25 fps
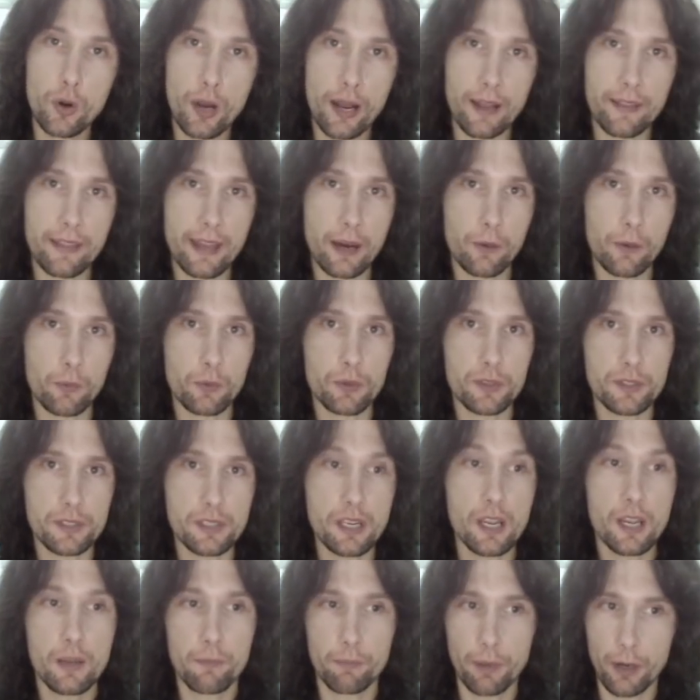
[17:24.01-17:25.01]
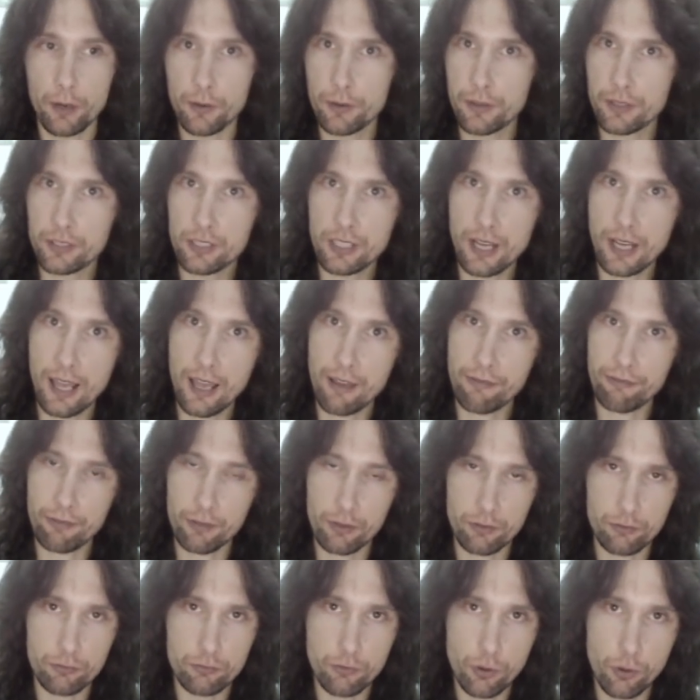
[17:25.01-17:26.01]
and that was both Jeff
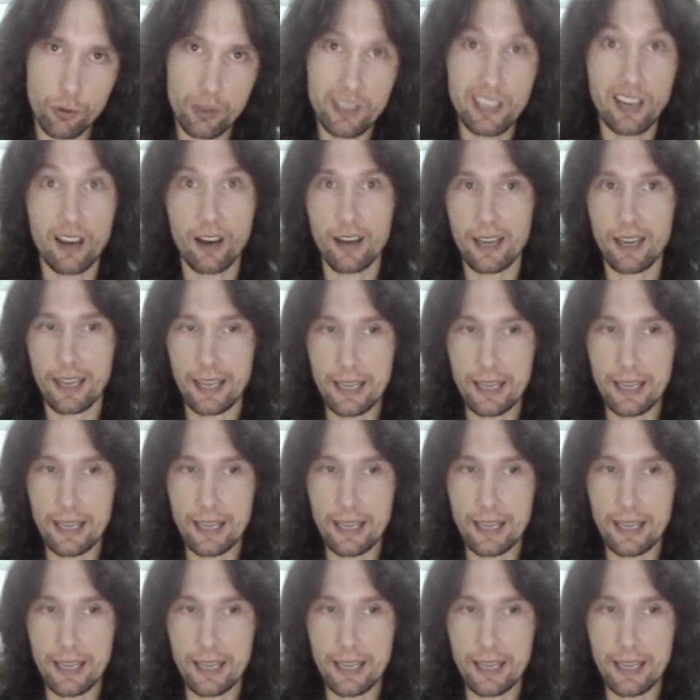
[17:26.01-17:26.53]
and Roy are